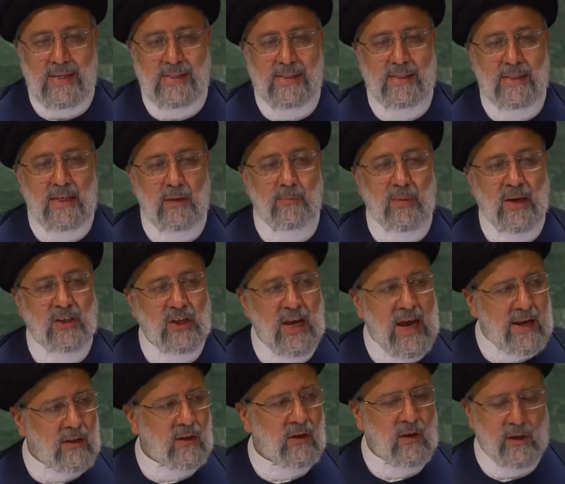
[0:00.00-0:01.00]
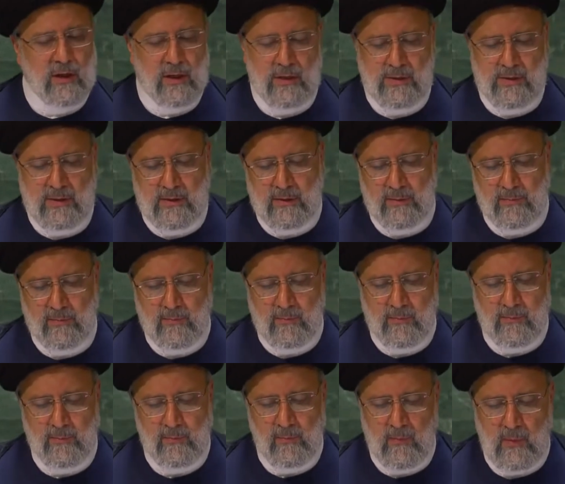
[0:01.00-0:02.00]
seen
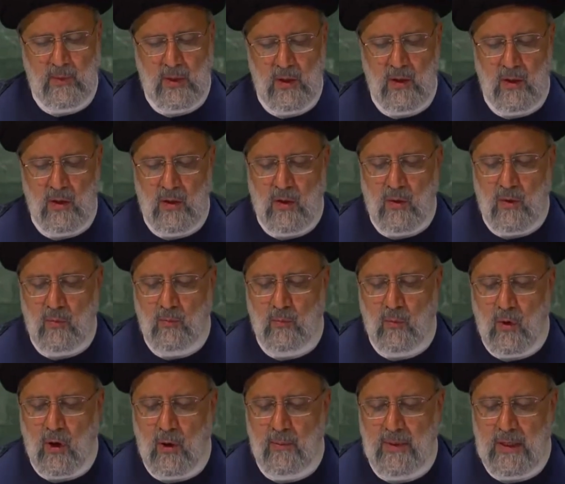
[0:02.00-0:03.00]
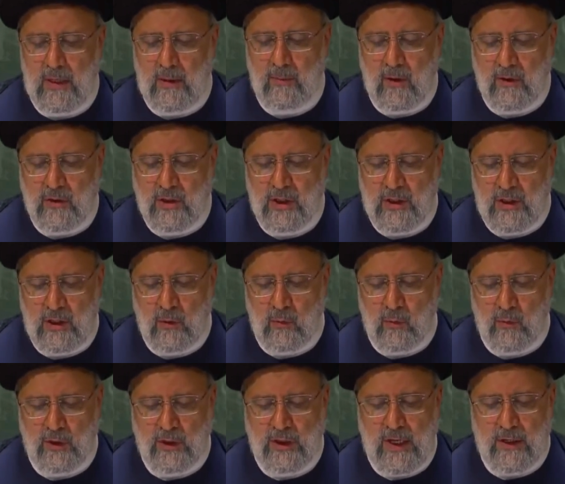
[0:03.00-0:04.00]
as wanting to
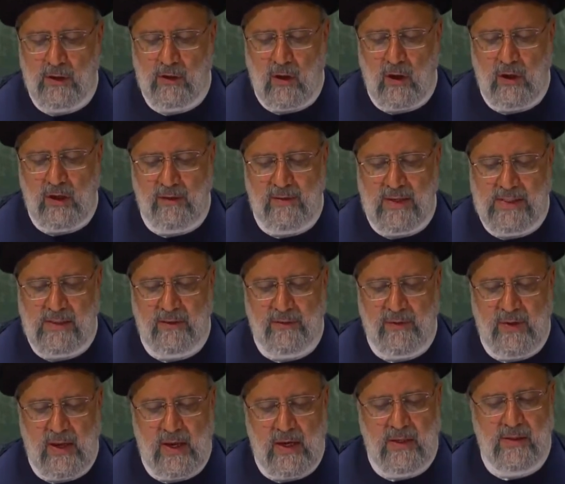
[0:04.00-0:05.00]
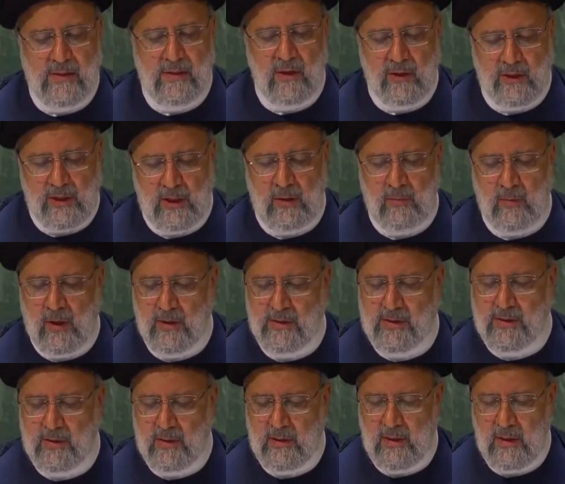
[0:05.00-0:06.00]
bring cessation to the human
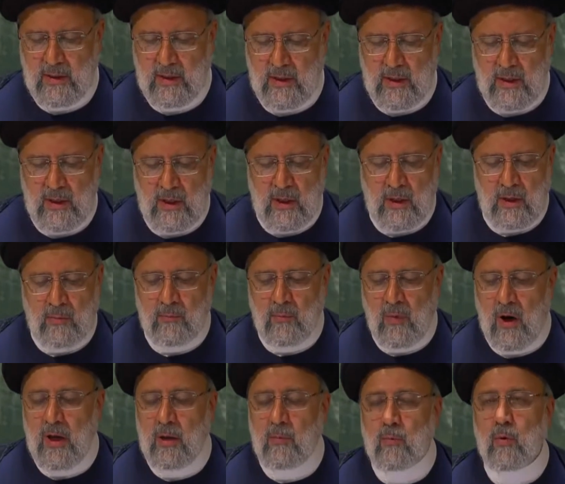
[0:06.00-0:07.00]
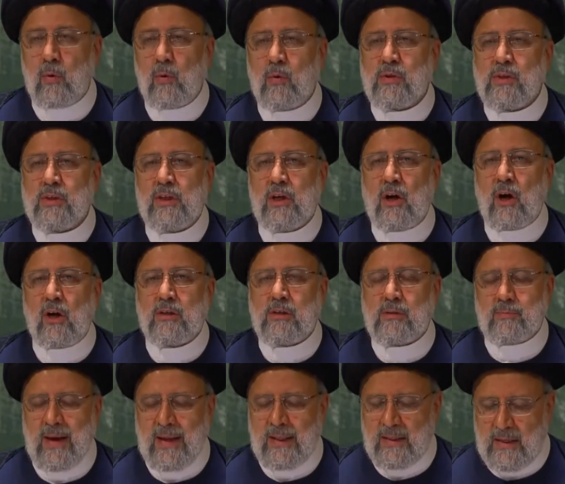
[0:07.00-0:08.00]
race itself.
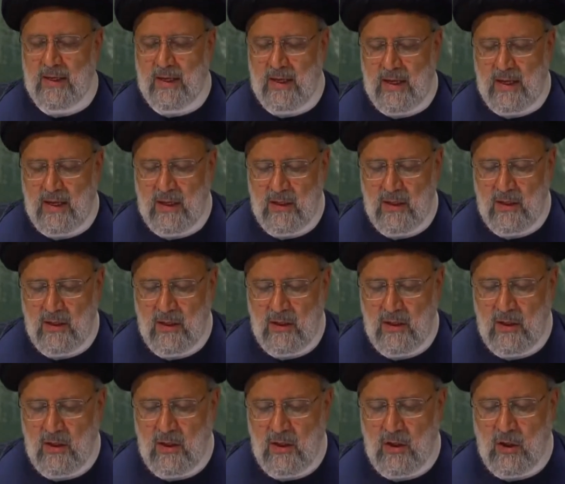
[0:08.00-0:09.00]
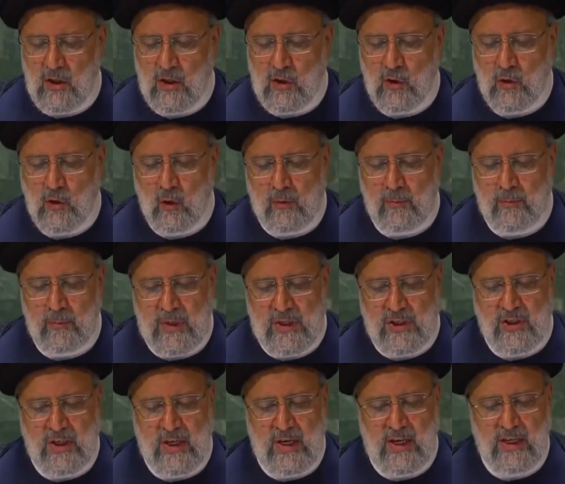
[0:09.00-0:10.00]
We are today
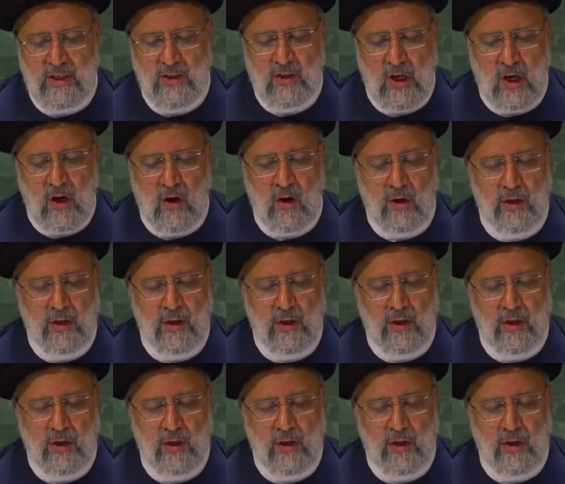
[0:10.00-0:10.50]
in need